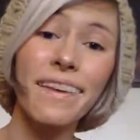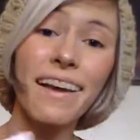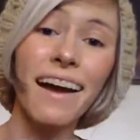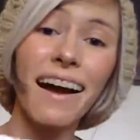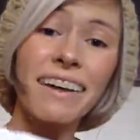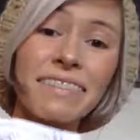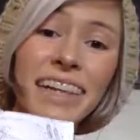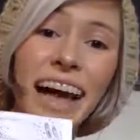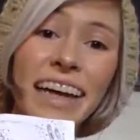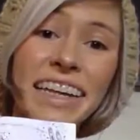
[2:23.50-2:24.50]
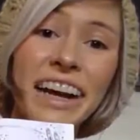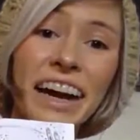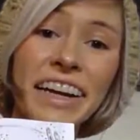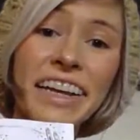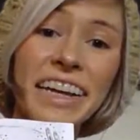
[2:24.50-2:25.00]
I'm glad he got a
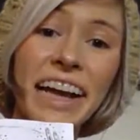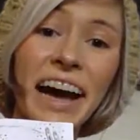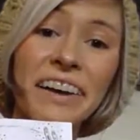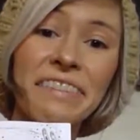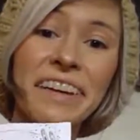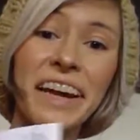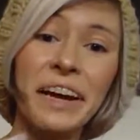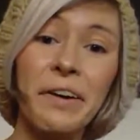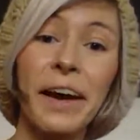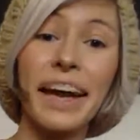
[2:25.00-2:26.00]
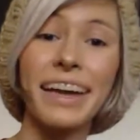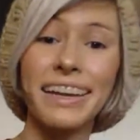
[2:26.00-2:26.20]
kick out of it anyway.